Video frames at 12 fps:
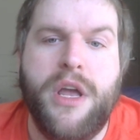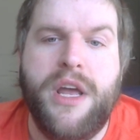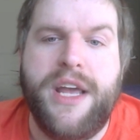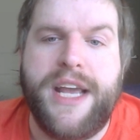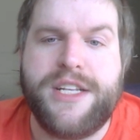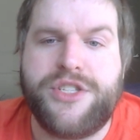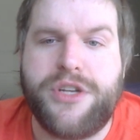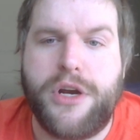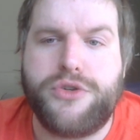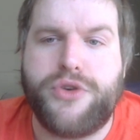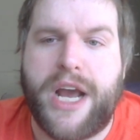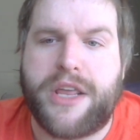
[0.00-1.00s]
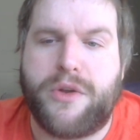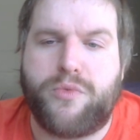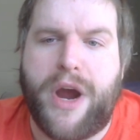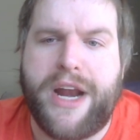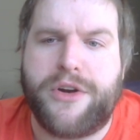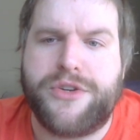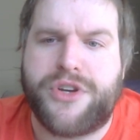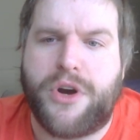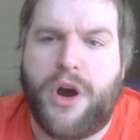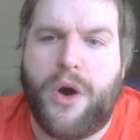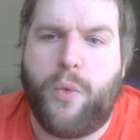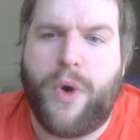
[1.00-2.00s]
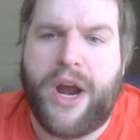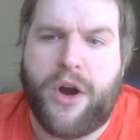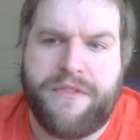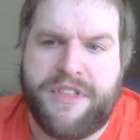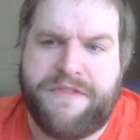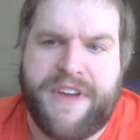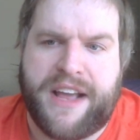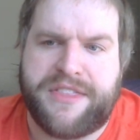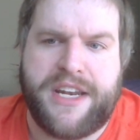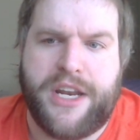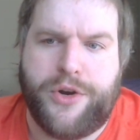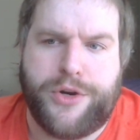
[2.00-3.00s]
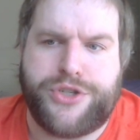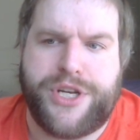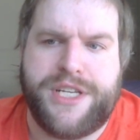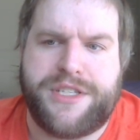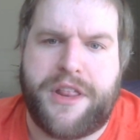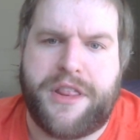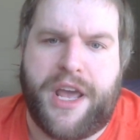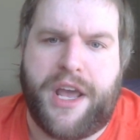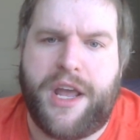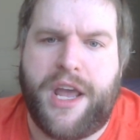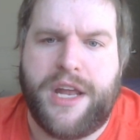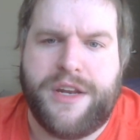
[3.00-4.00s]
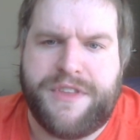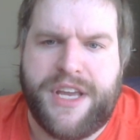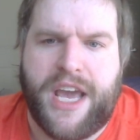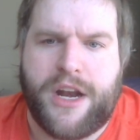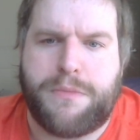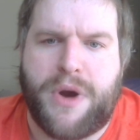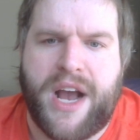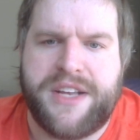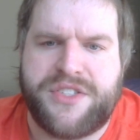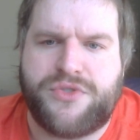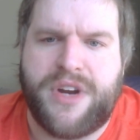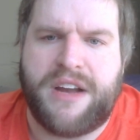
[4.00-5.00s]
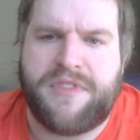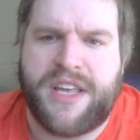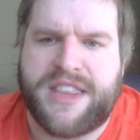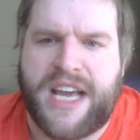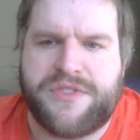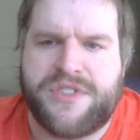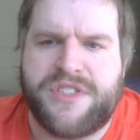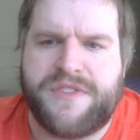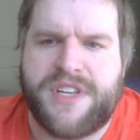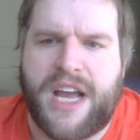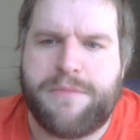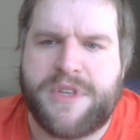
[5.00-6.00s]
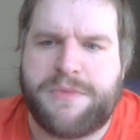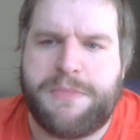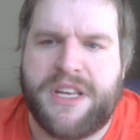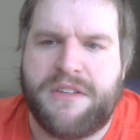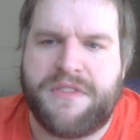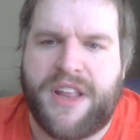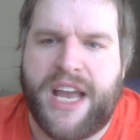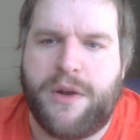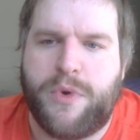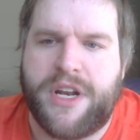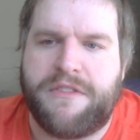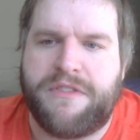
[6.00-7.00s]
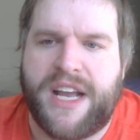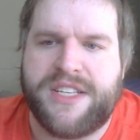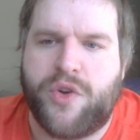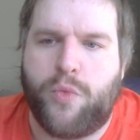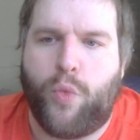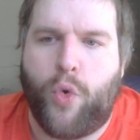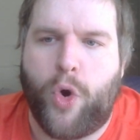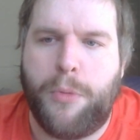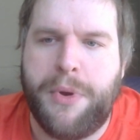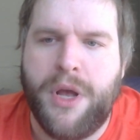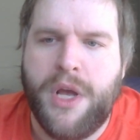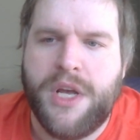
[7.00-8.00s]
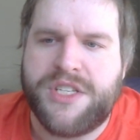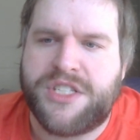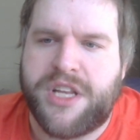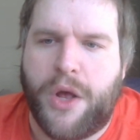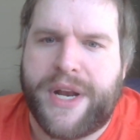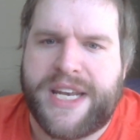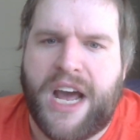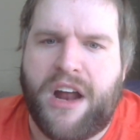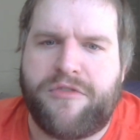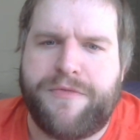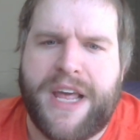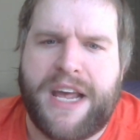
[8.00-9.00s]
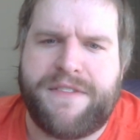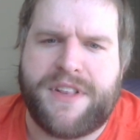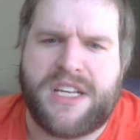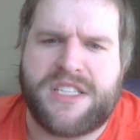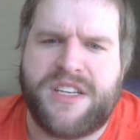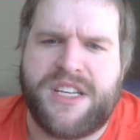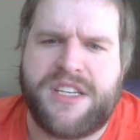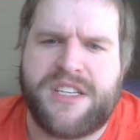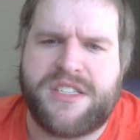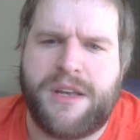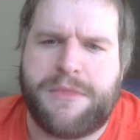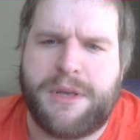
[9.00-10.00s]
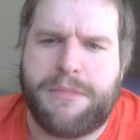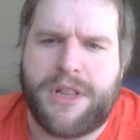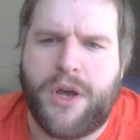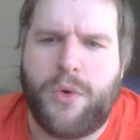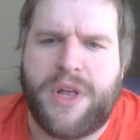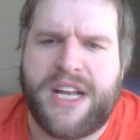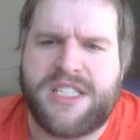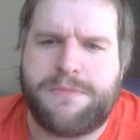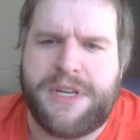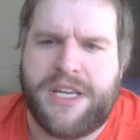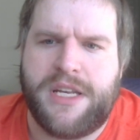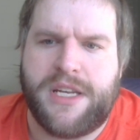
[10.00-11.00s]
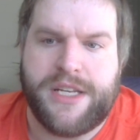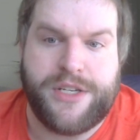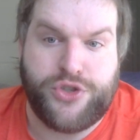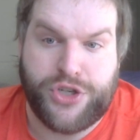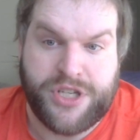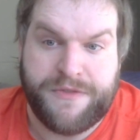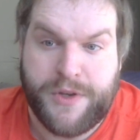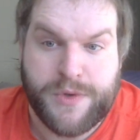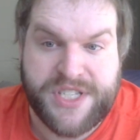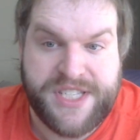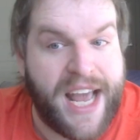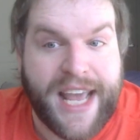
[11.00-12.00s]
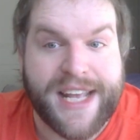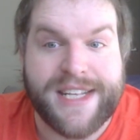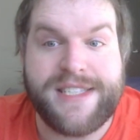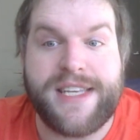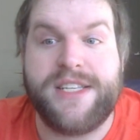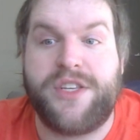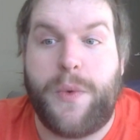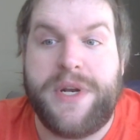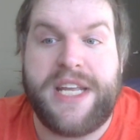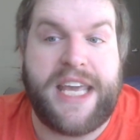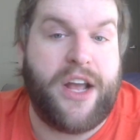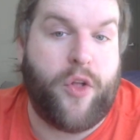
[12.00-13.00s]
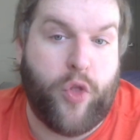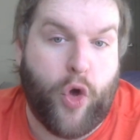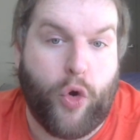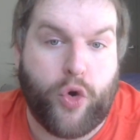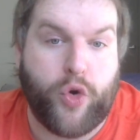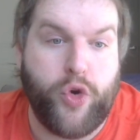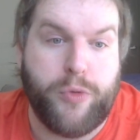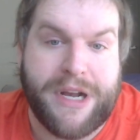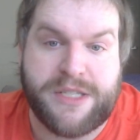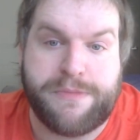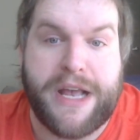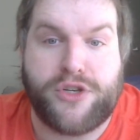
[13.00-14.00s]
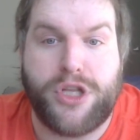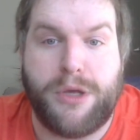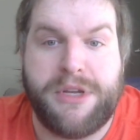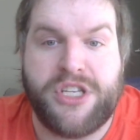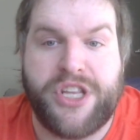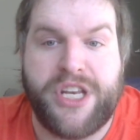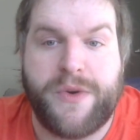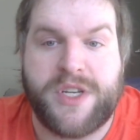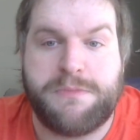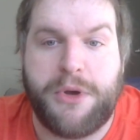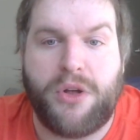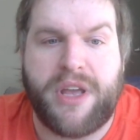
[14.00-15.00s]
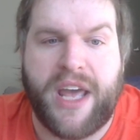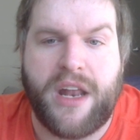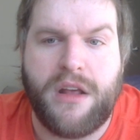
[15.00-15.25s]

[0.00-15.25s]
In Star Trek, the writers are aware of the fact that inertia is a thing, and if the Enterprise is traveling thousands of times the speed of light when it flies at warp, slowing down from that velocity to something below light speed in just a few seconds is going to kill the whole crew by smashing them into the nearest bulkhead.